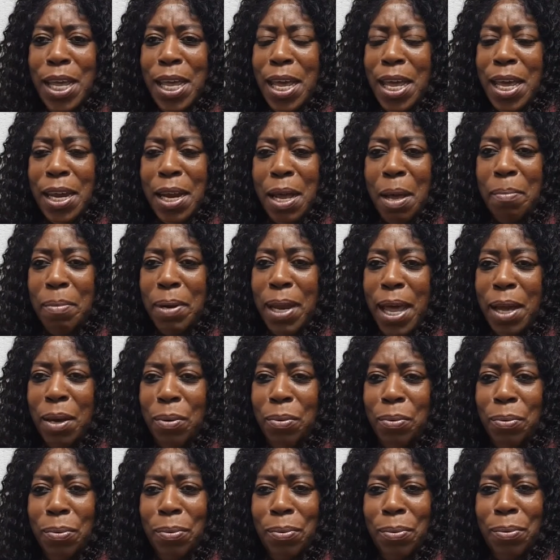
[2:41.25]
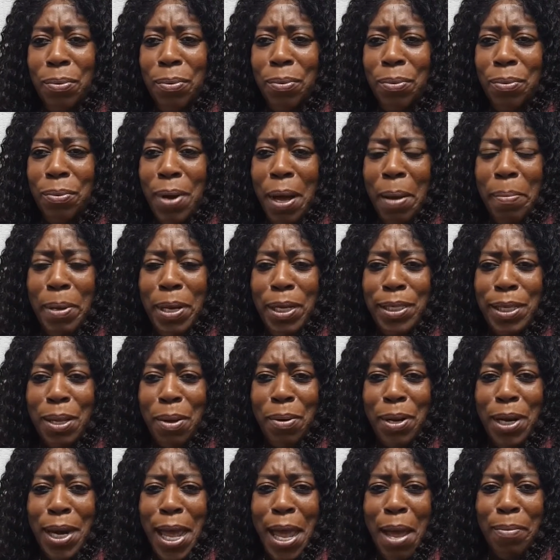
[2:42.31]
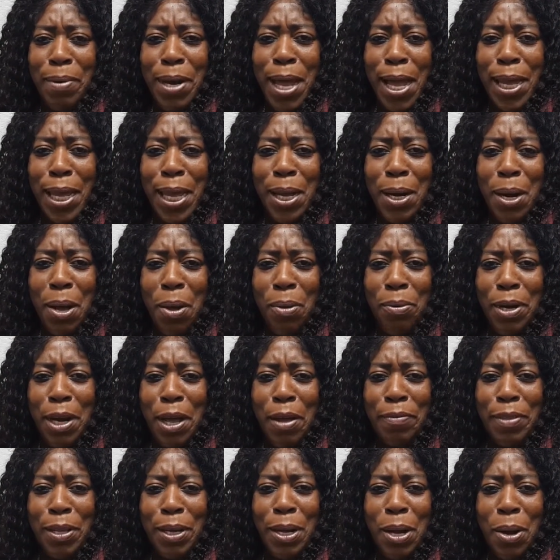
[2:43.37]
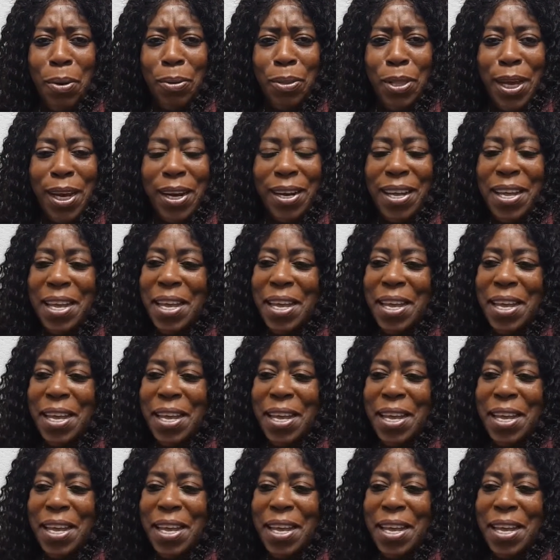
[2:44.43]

And I'm like, ooh, I'll be so glad when I get old enough to go there.